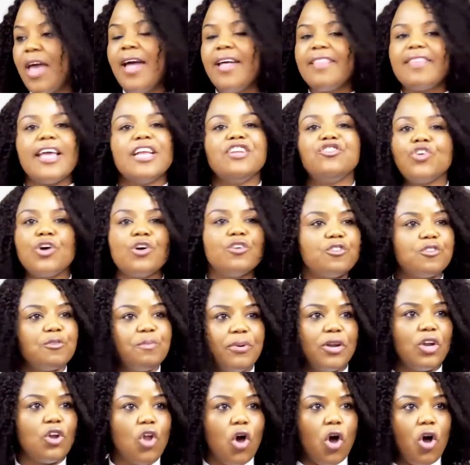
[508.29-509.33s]
They don't
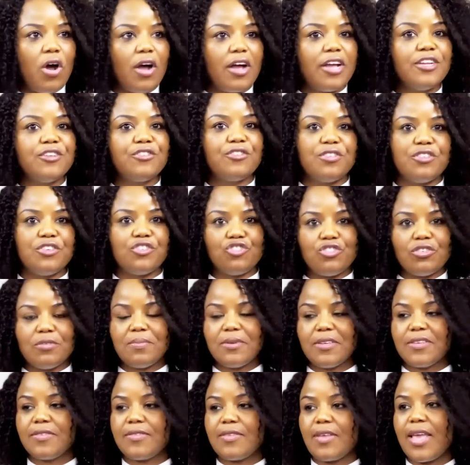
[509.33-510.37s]
belong to the
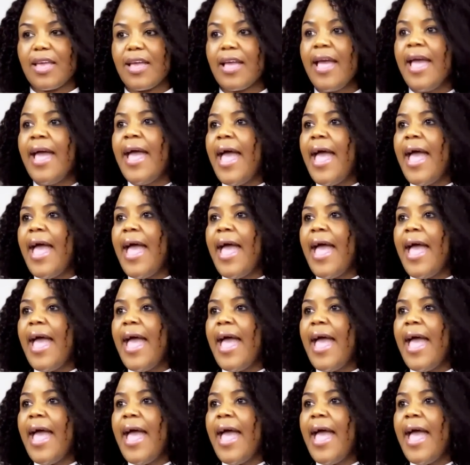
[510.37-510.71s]
Triple C.